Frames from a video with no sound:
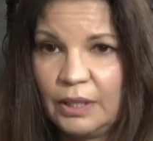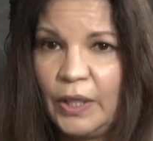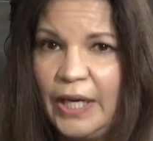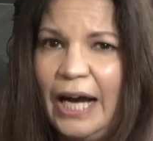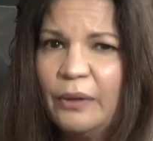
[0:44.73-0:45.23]

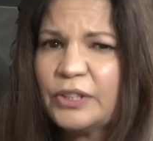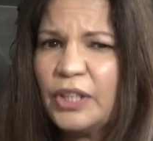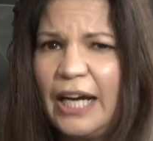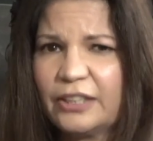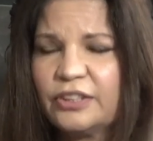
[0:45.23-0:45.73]
Oh, I was
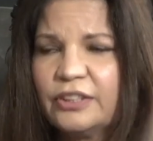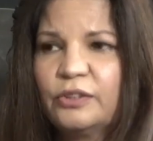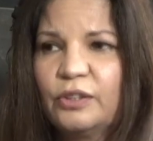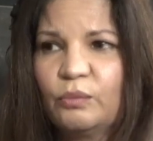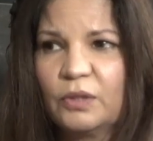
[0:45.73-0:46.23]
actually
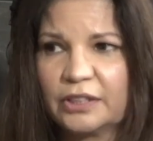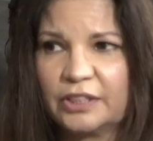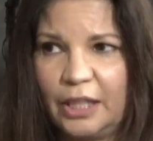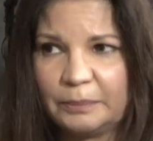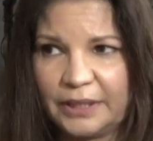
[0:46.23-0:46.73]
doing
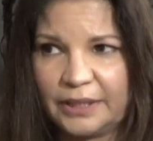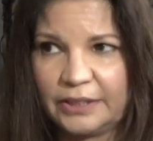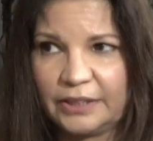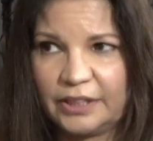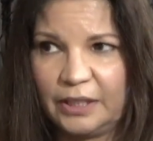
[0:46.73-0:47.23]
workshops at
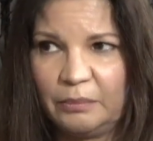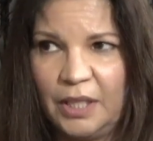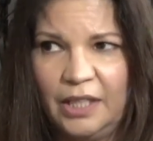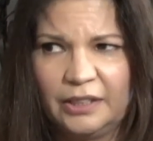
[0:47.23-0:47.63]
his gym.